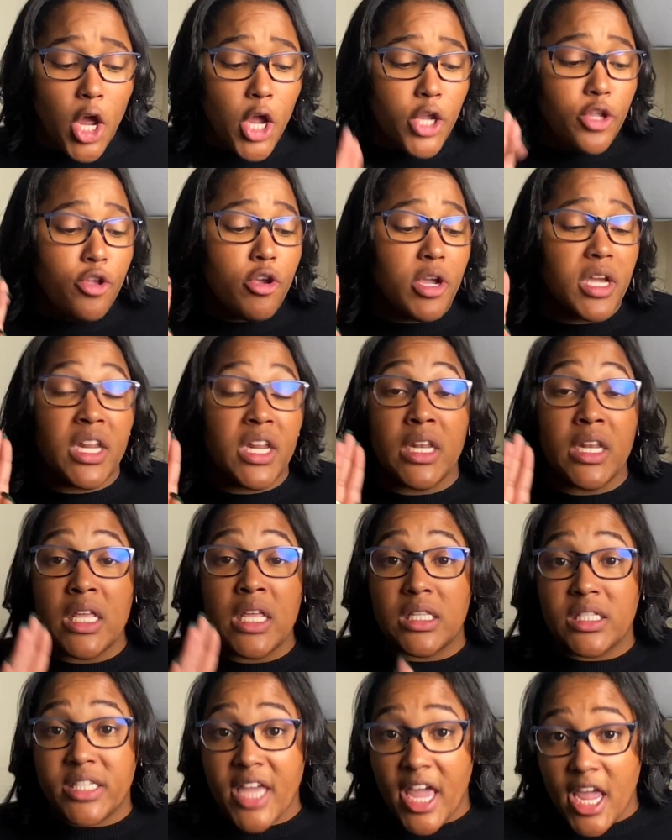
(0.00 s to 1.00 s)
You're gonna
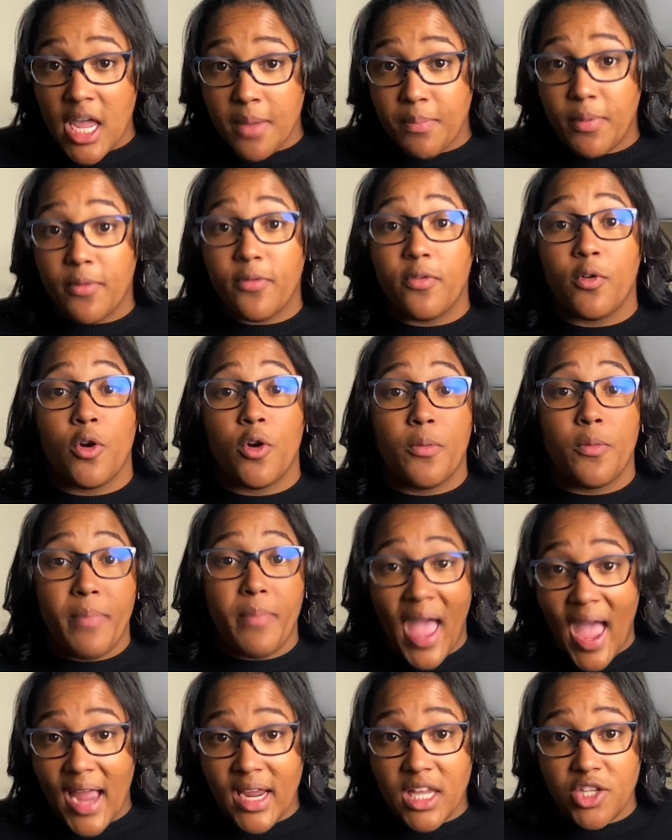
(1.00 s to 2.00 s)
need tape for
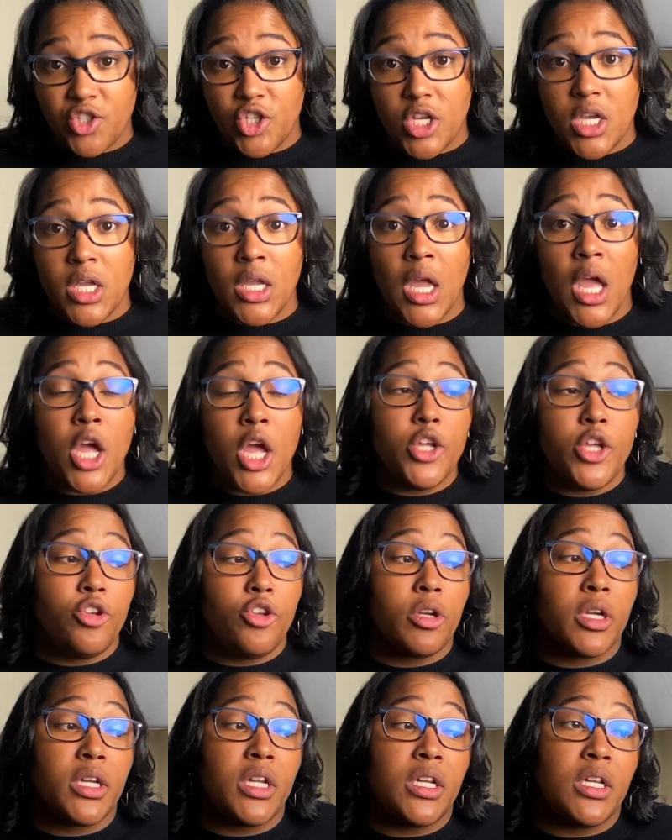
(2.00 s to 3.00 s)
packaging. You're
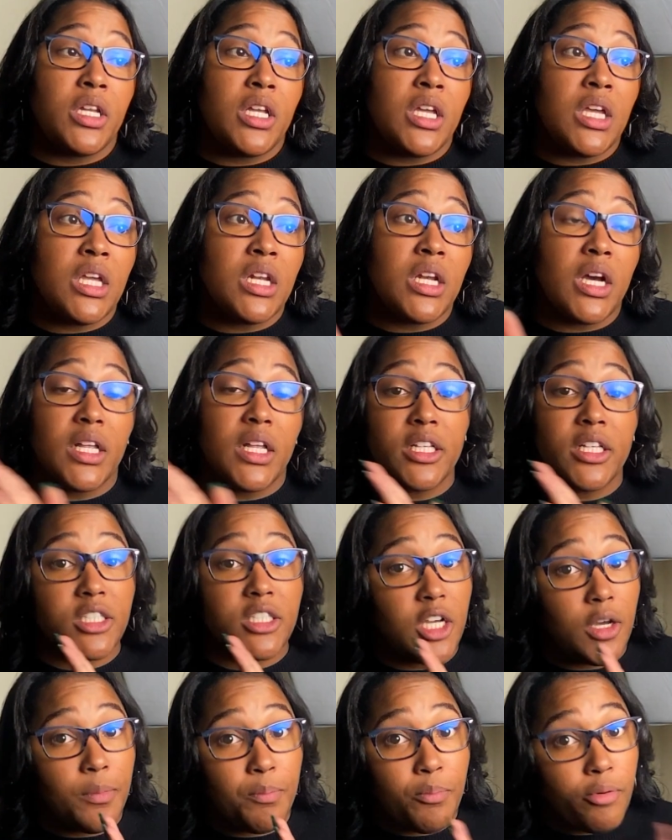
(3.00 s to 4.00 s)
gonna need
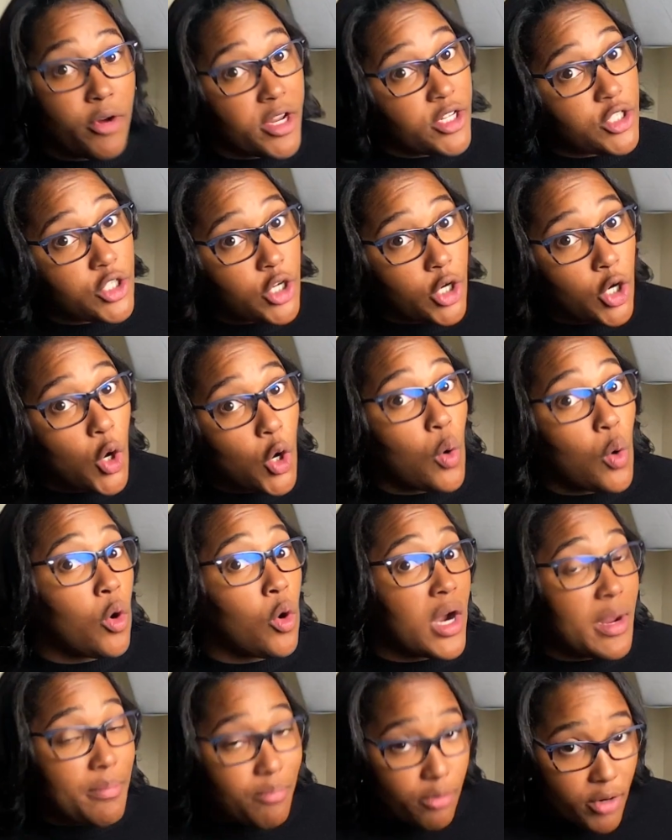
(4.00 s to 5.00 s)
a printer
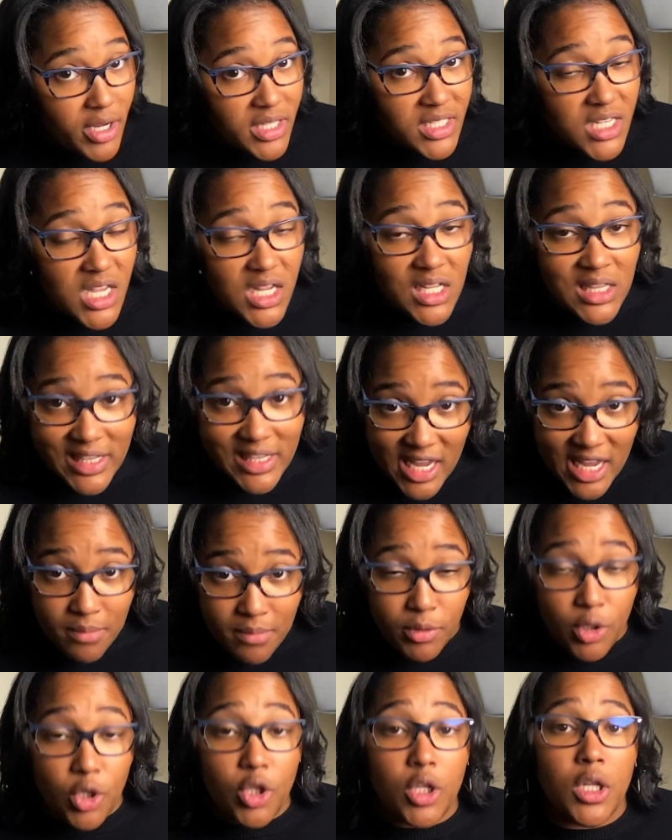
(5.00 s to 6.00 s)
or a printing
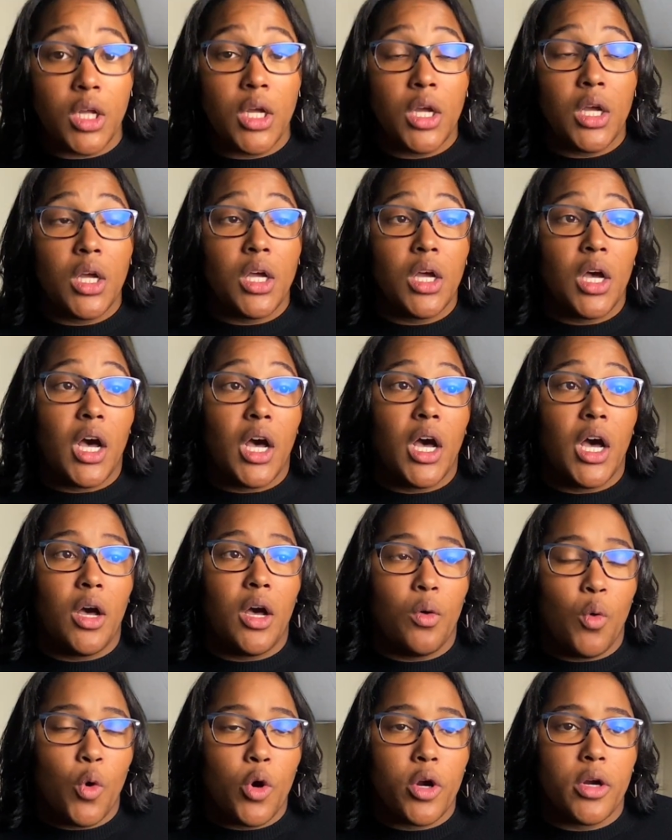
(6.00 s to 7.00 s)
label, a
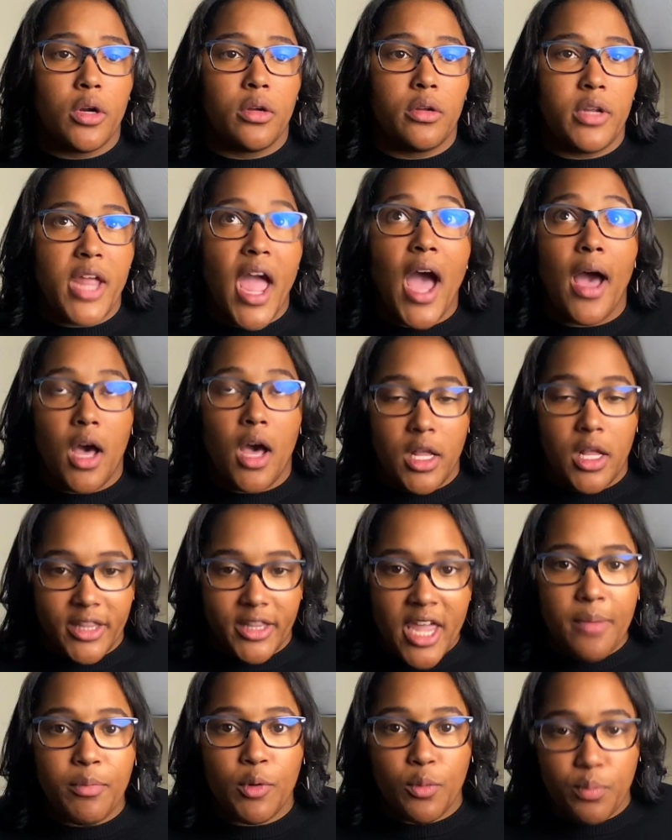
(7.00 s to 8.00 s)

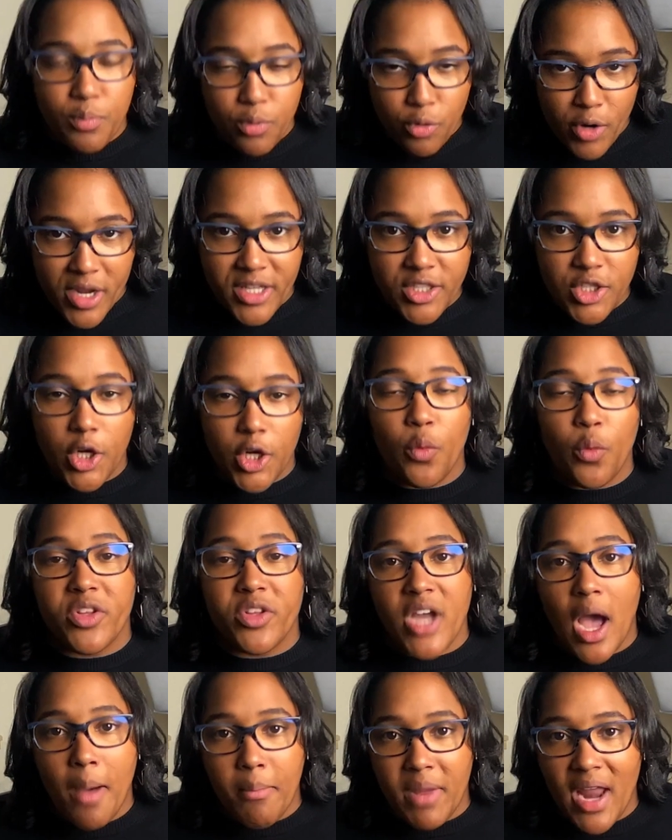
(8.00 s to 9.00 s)
label printer, which
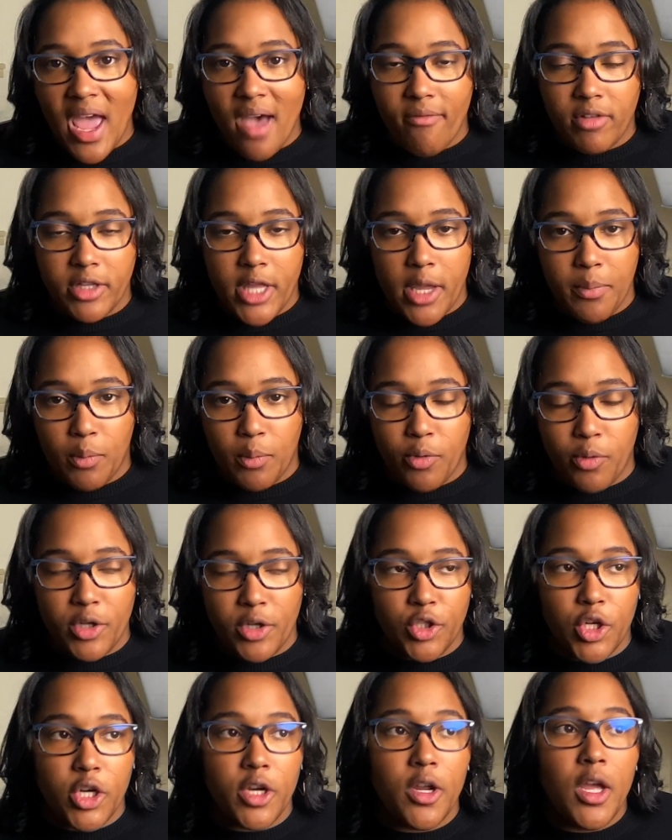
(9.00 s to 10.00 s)
I'm gonna have a label
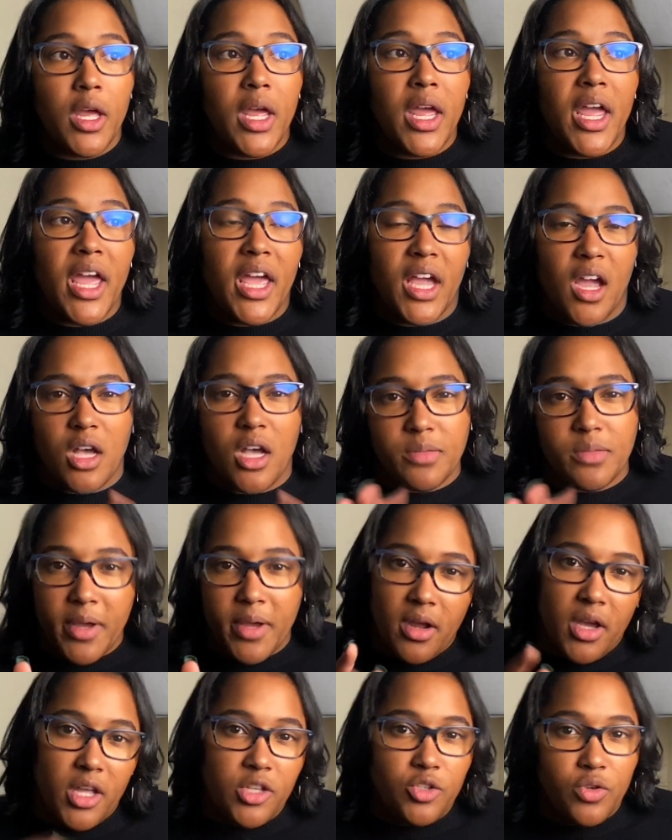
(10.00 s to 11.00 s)
printer. It costs about
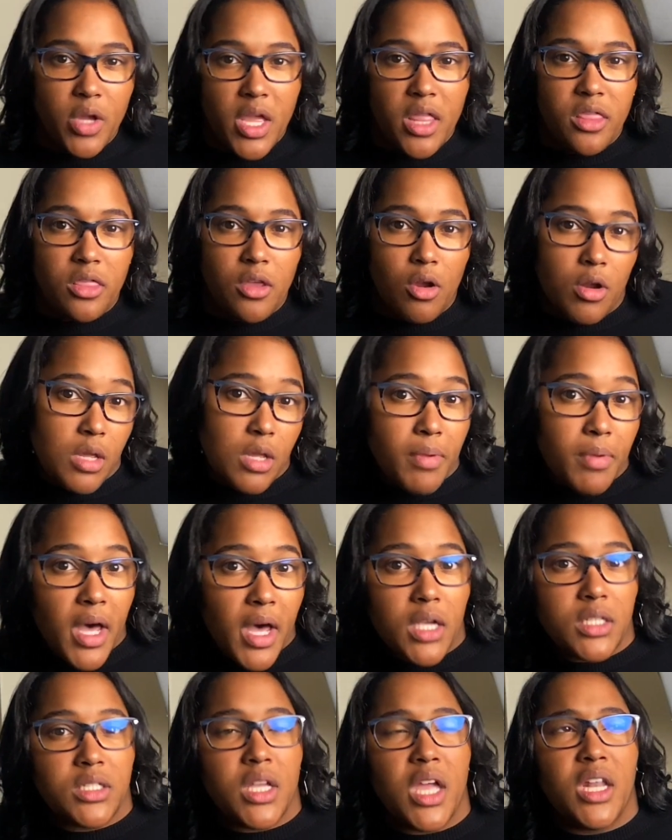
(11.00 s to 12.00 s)

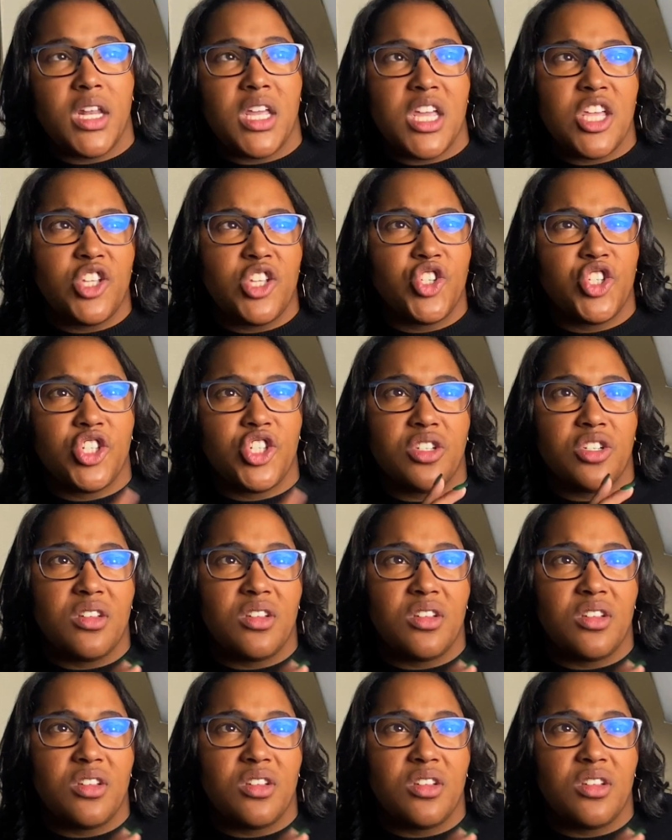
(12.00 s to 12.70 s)
$130, and each